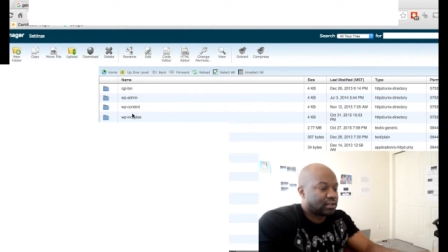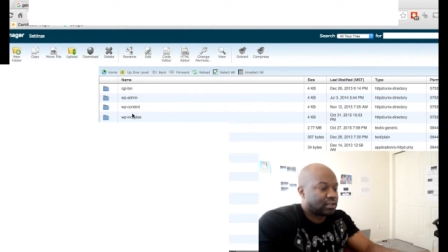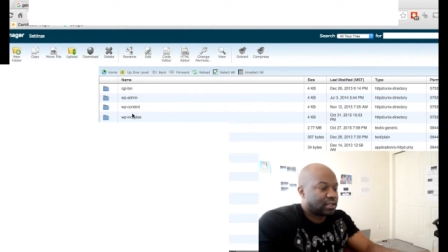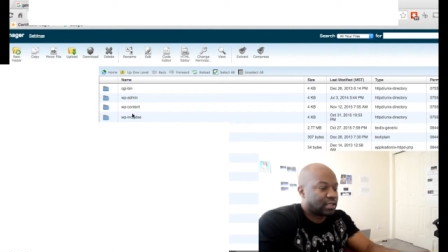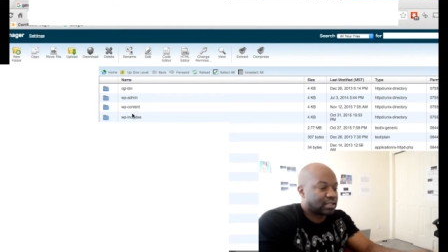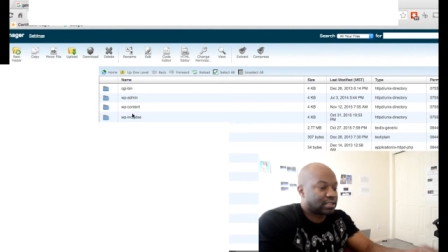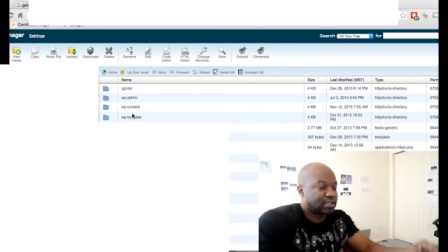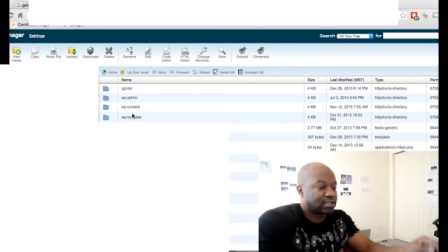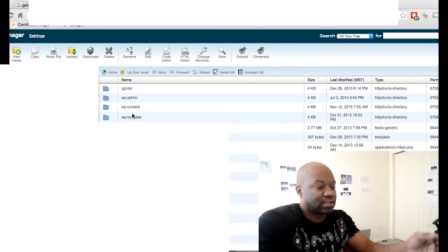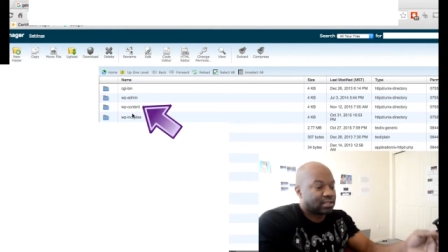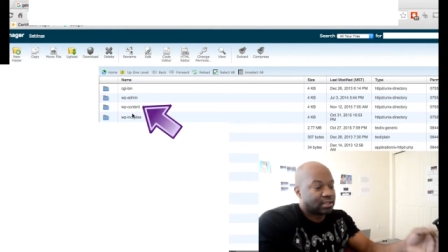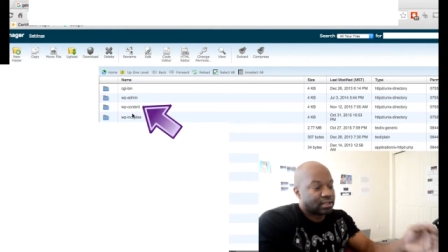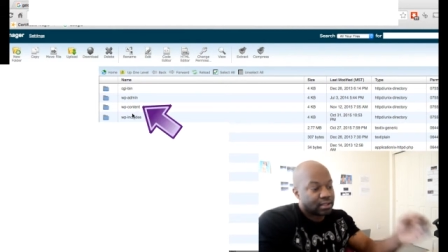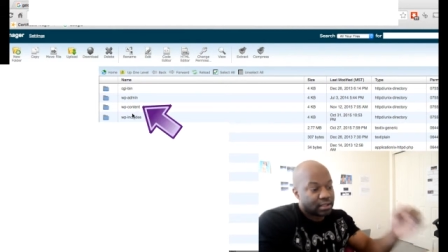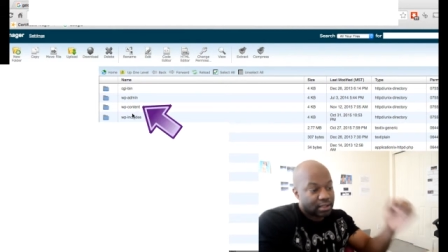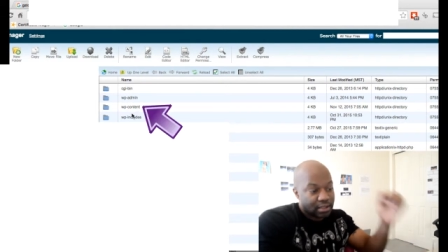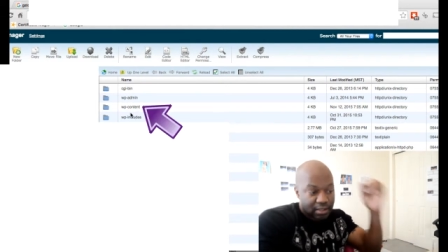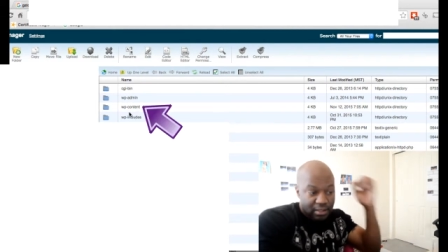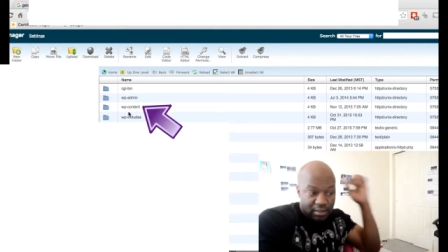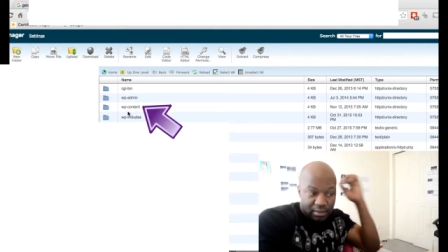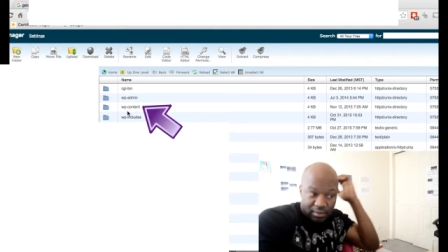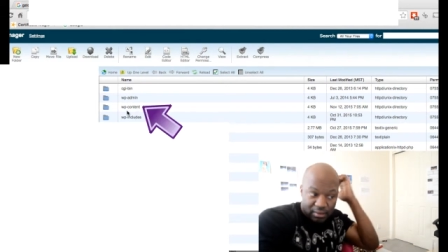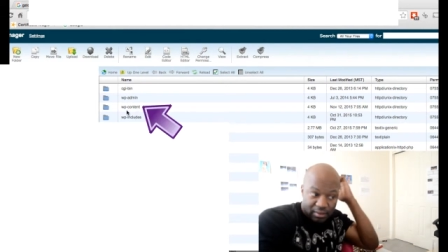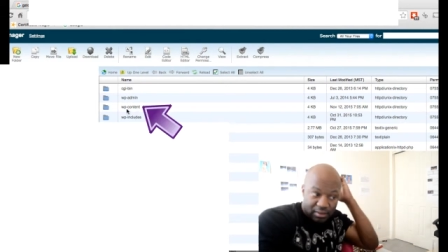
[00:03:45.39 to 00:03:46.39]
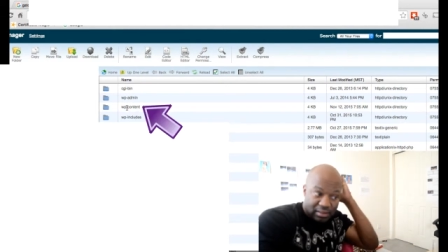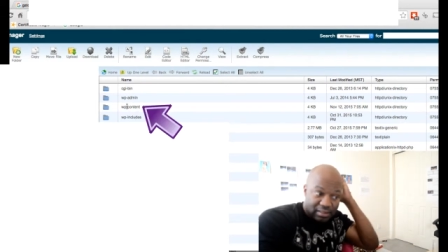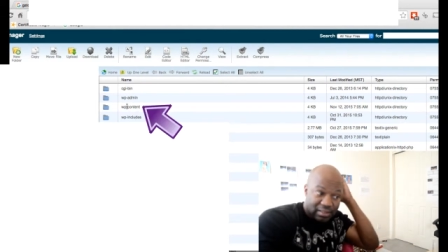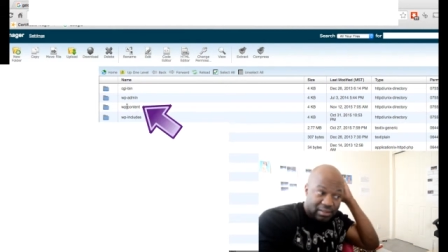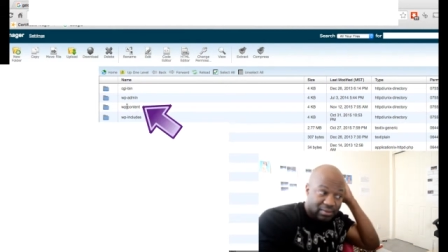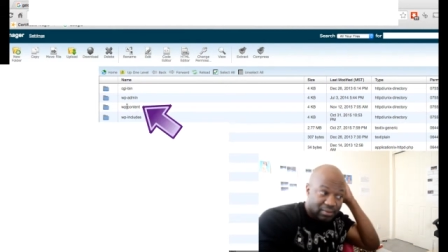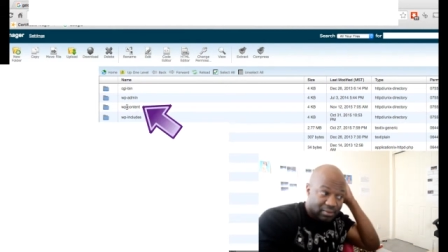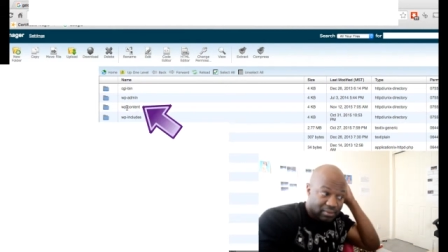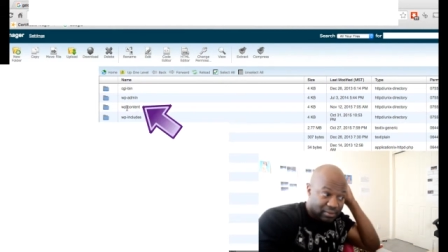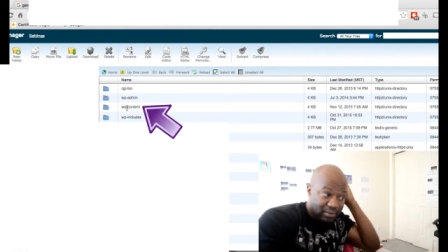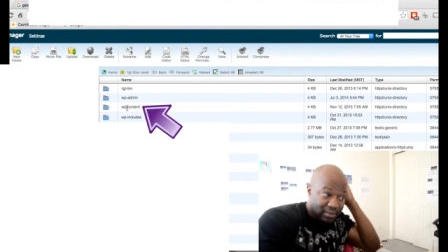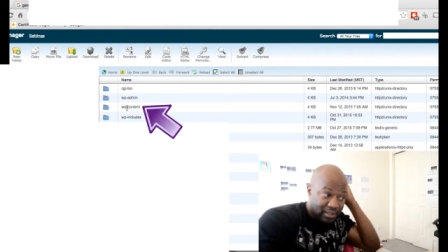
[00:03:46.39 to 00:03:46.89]
That's
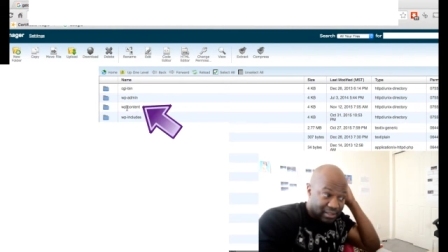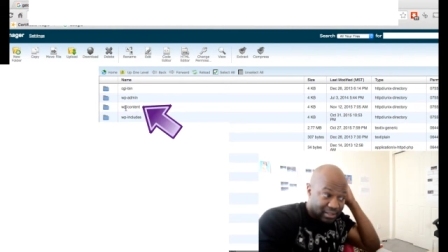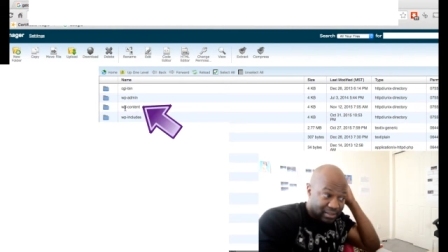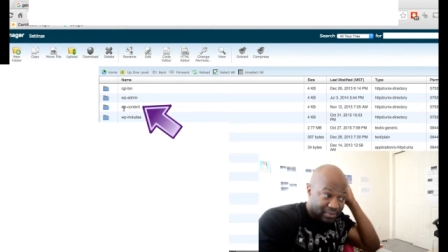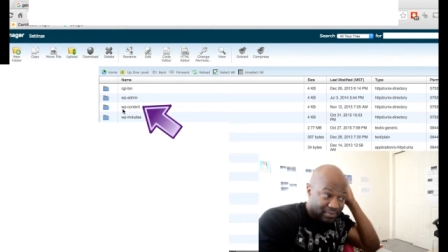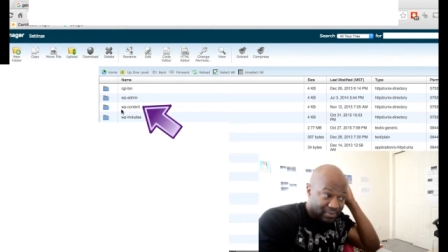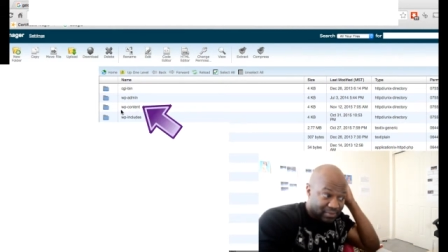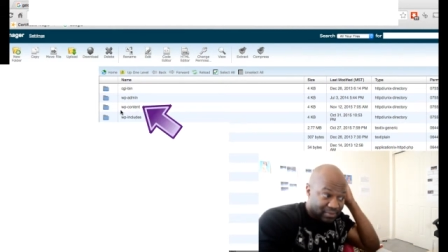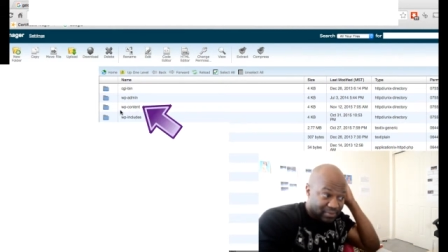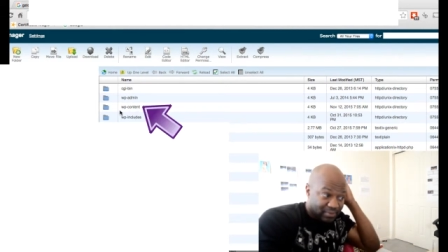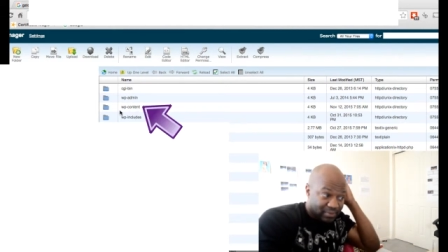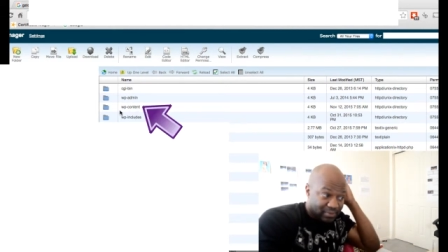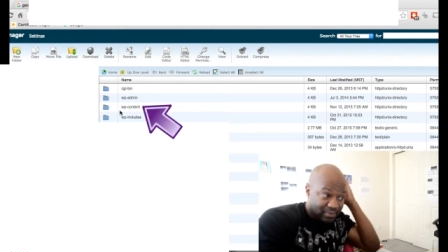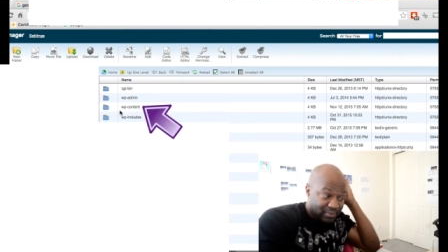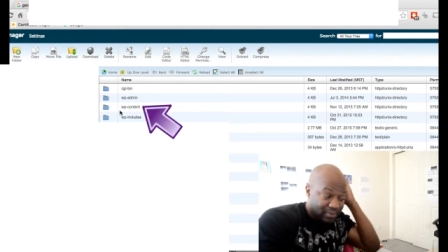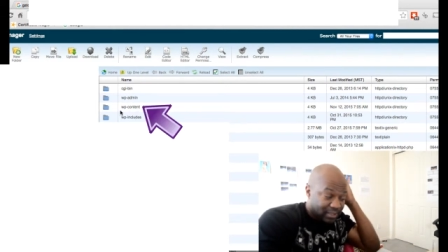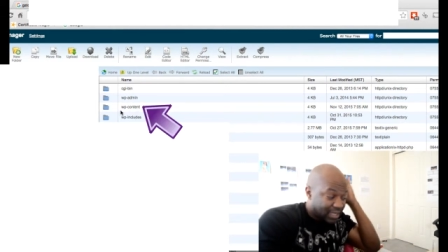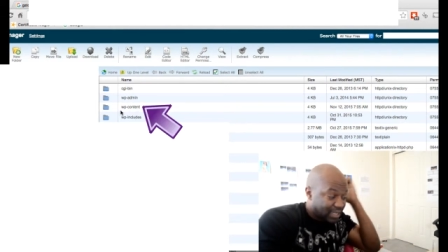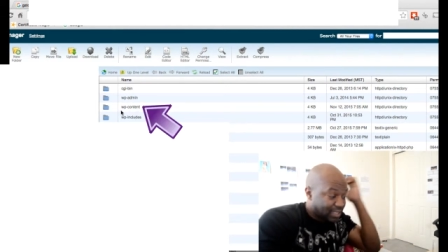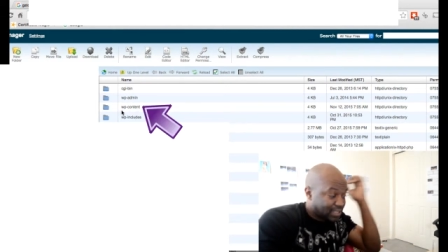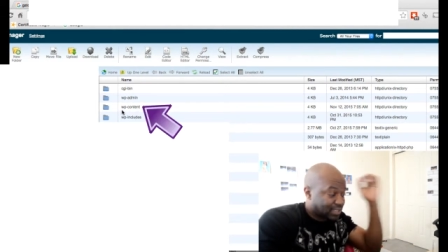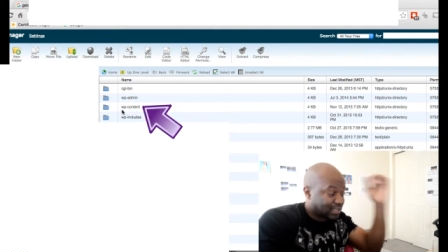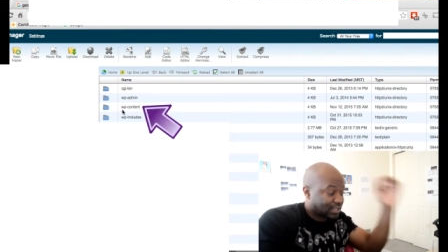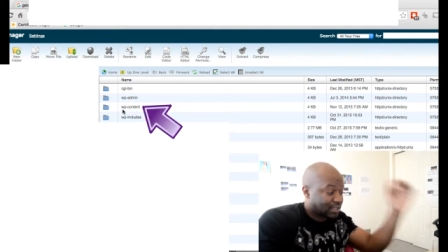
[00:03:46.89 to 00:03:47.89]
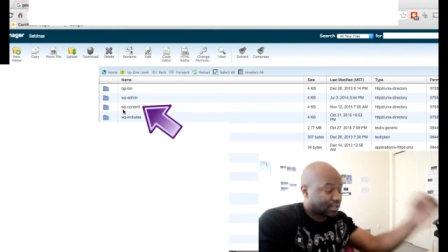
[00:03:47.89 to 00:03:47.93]
the that's